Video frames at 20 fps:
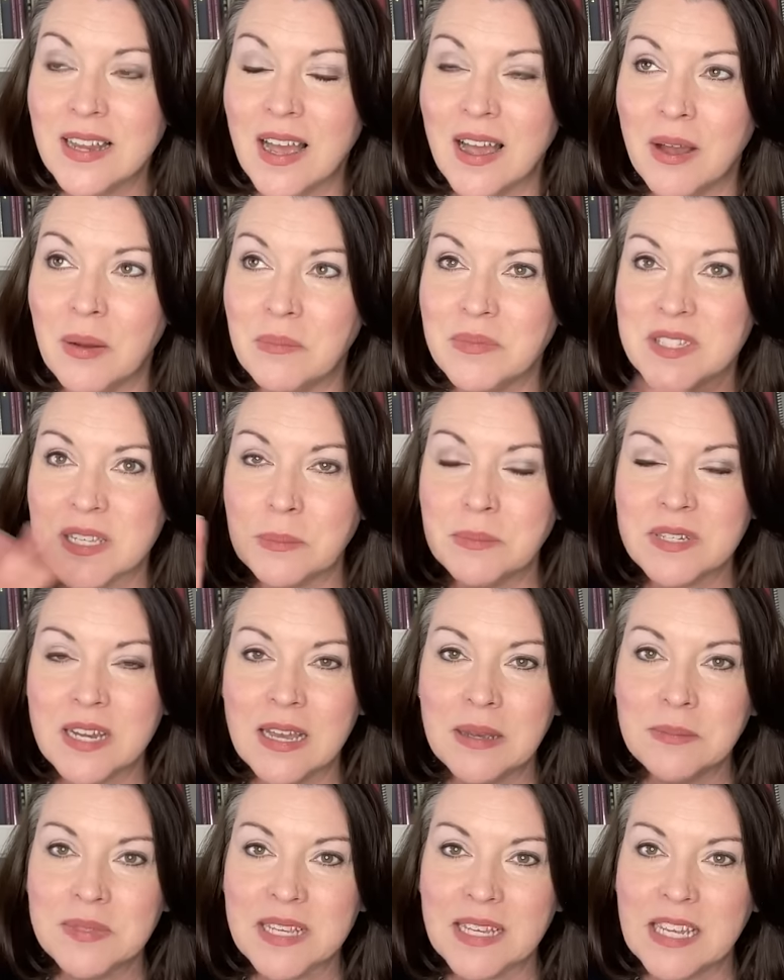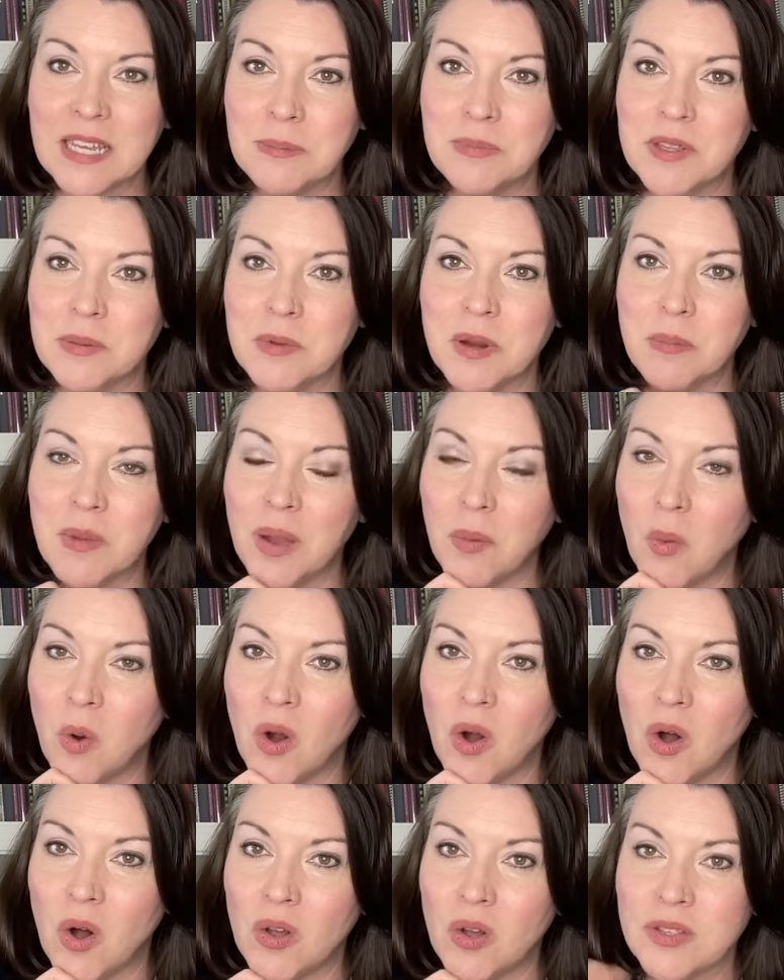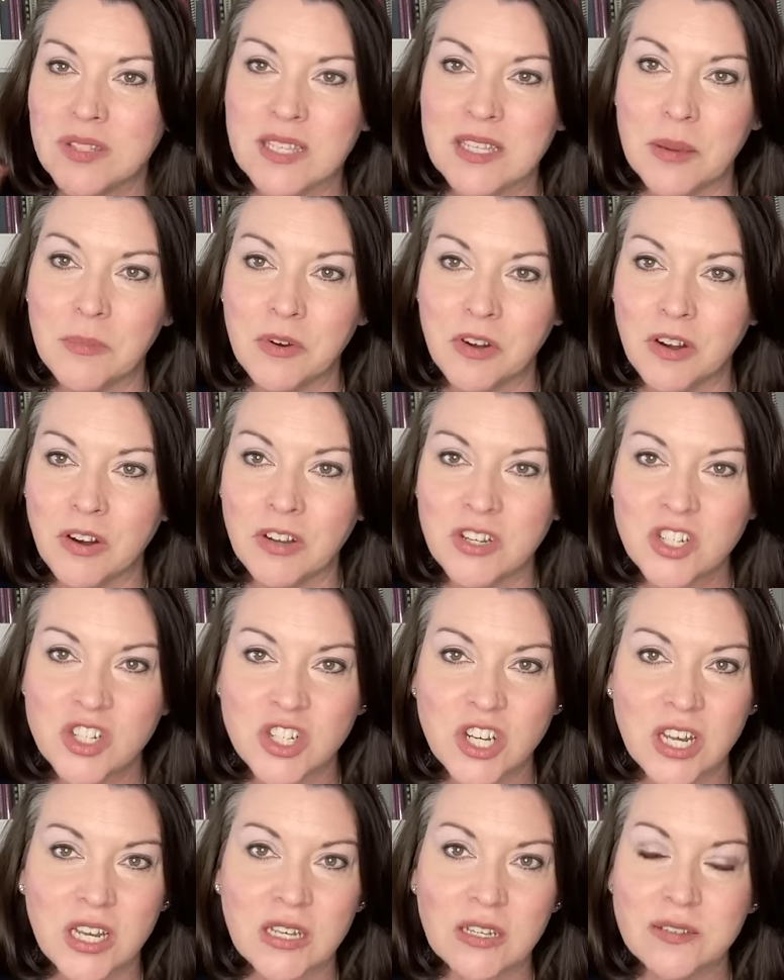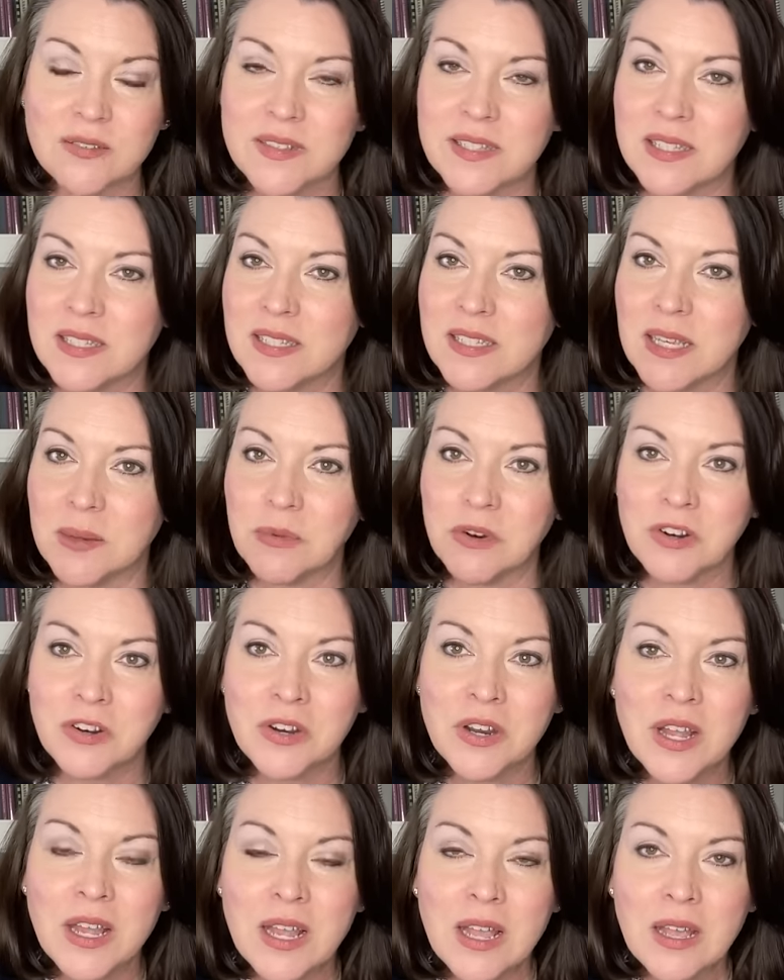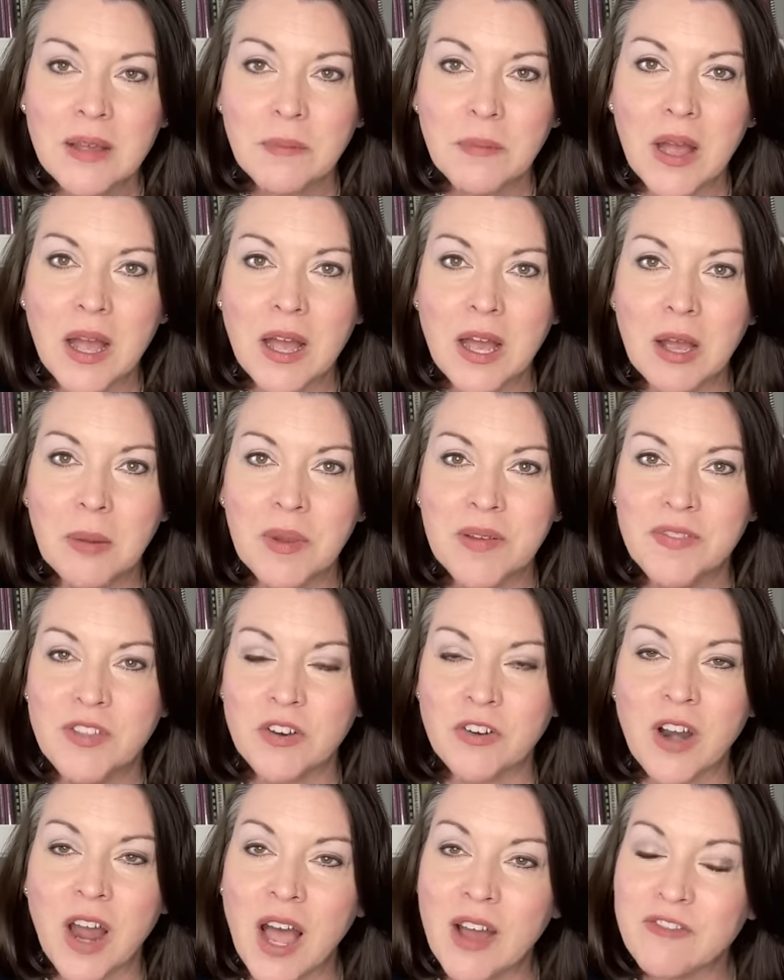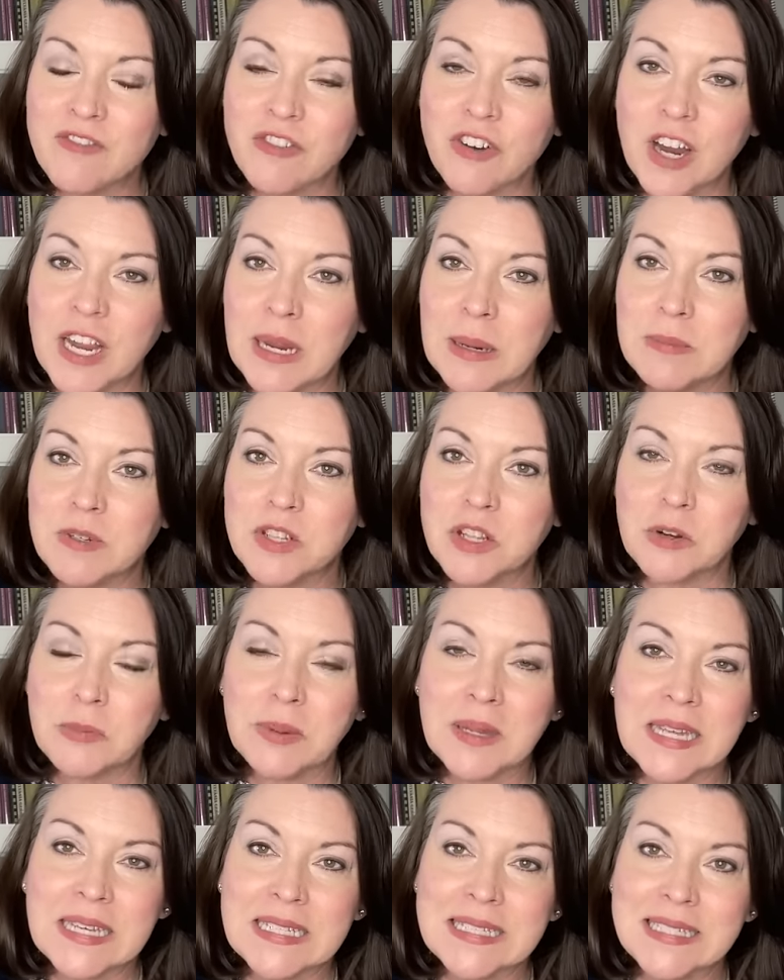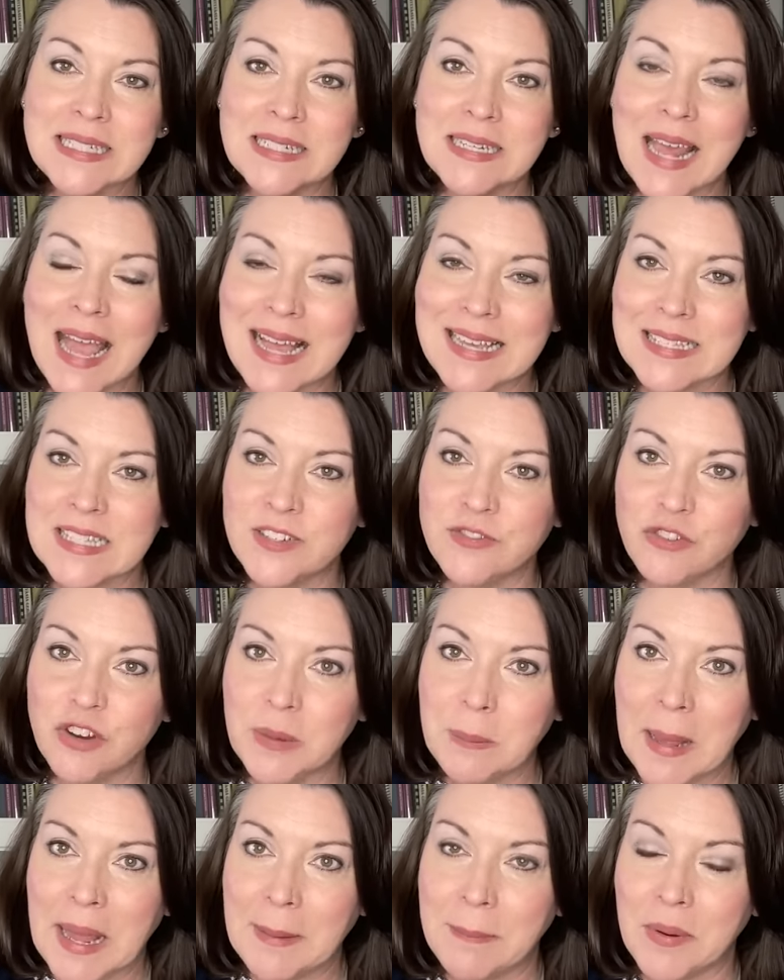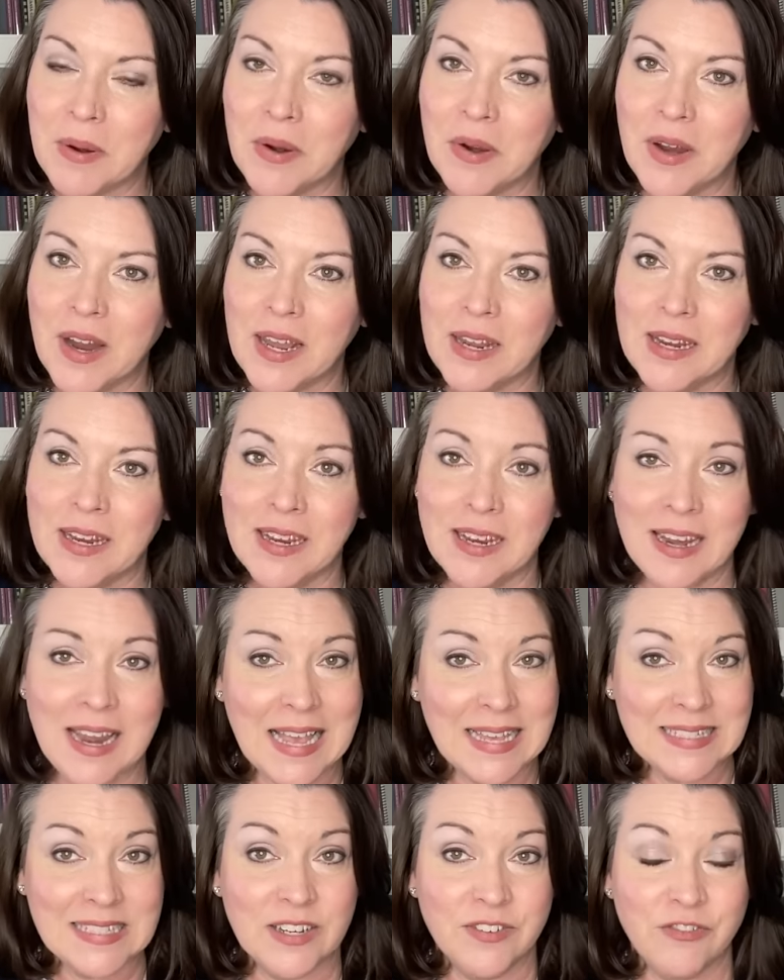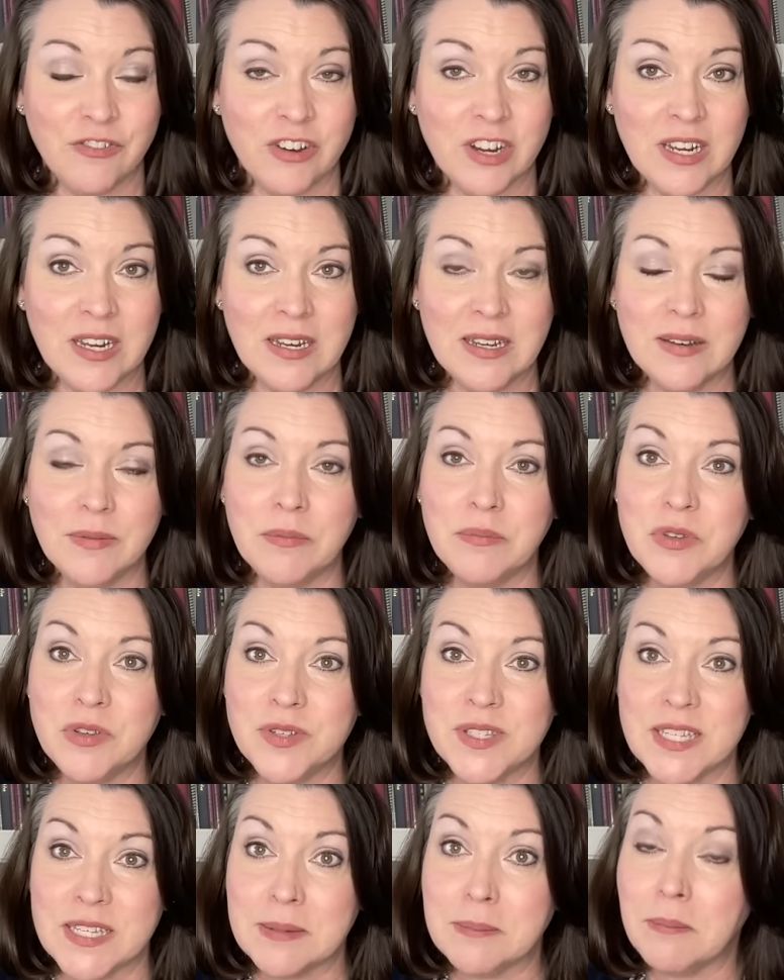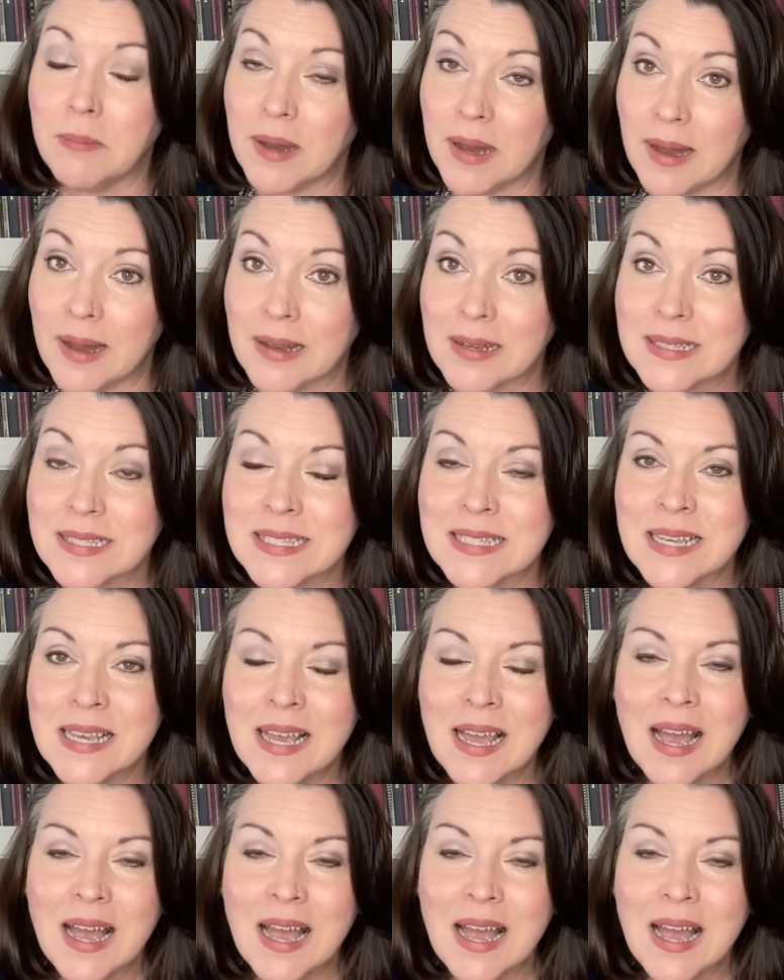Um, sometimes I keep them on my wall. Some are on shelves. Some are Um, if they're not framed, they're placed in acid-free paper and in an acid-free museum box.